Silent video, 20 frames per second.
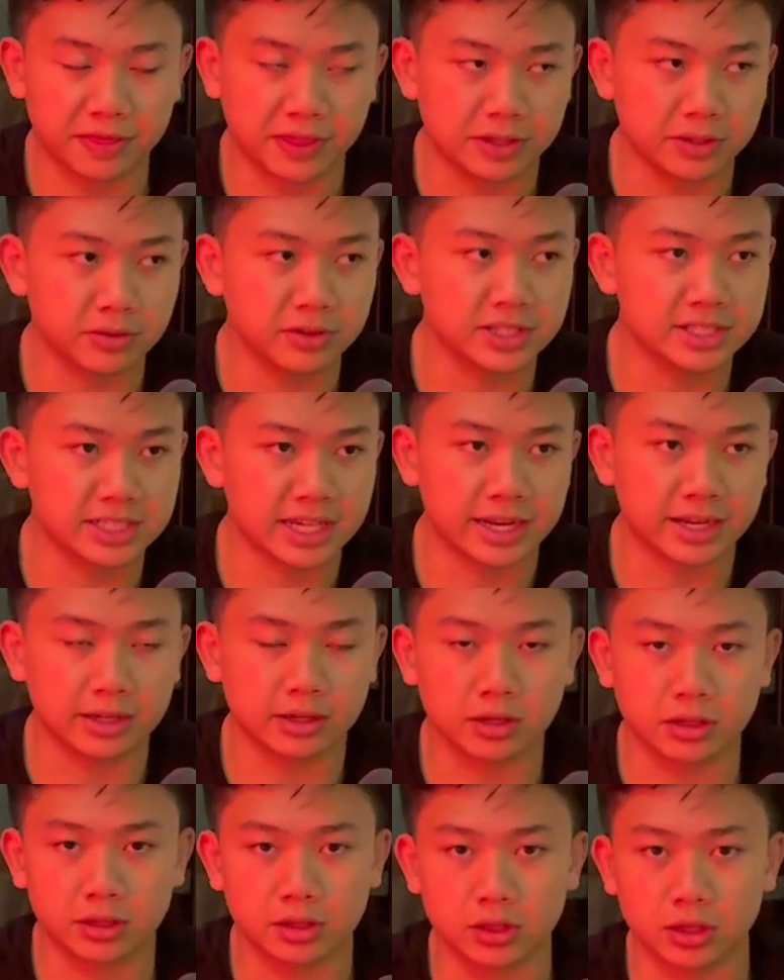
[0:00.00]
and you decide to
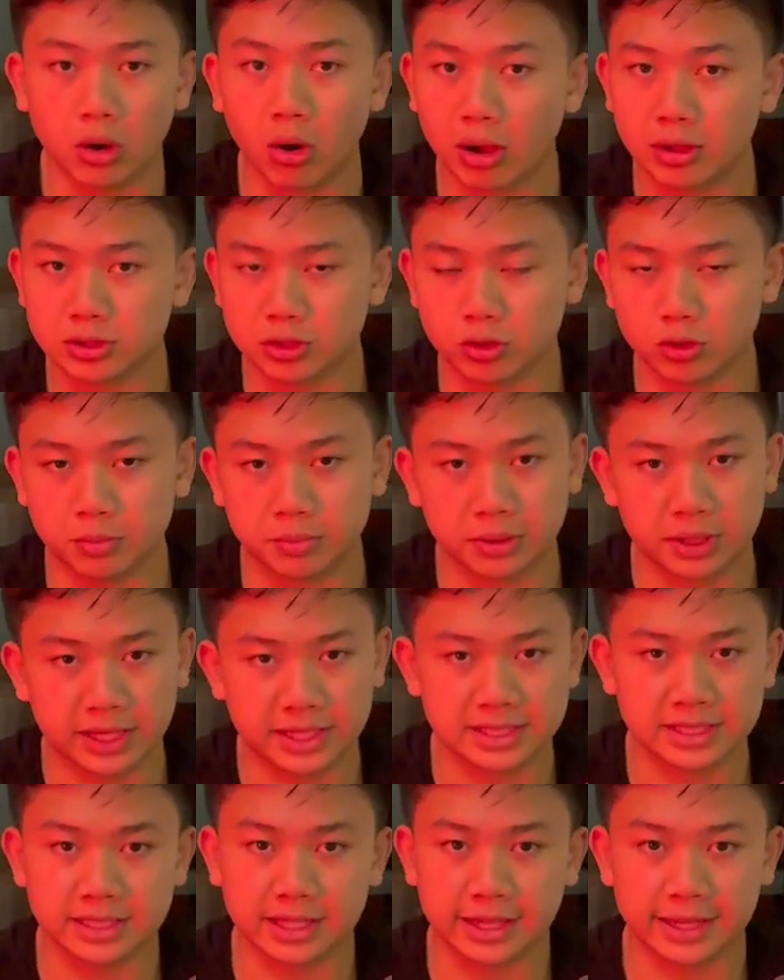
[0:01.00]
go out to a
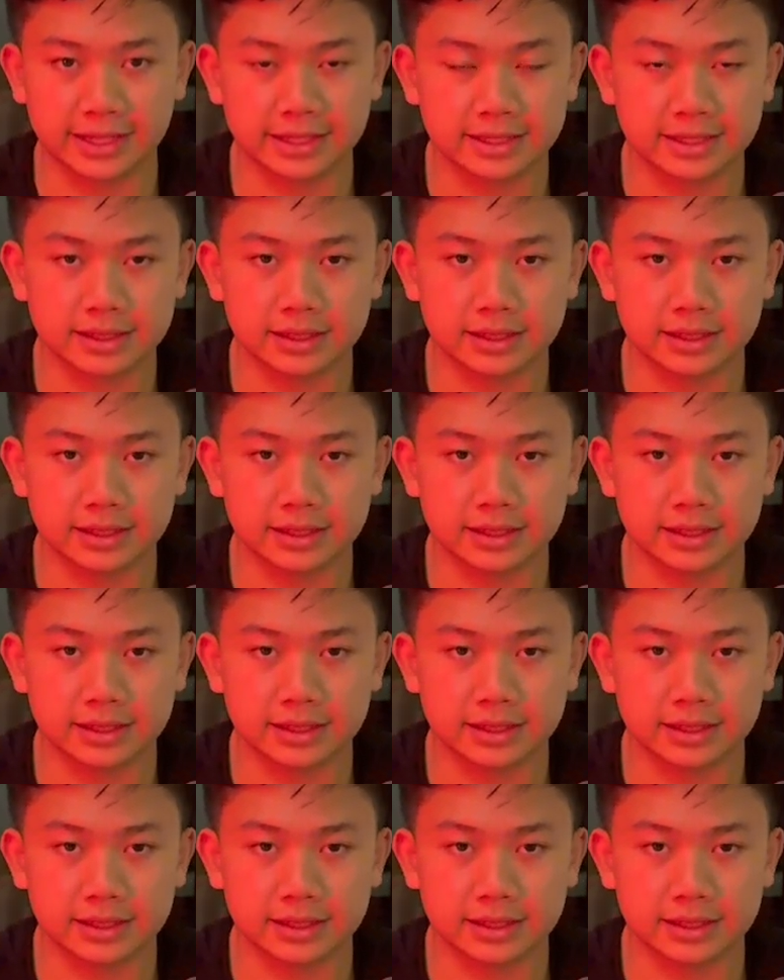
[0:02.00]
place like,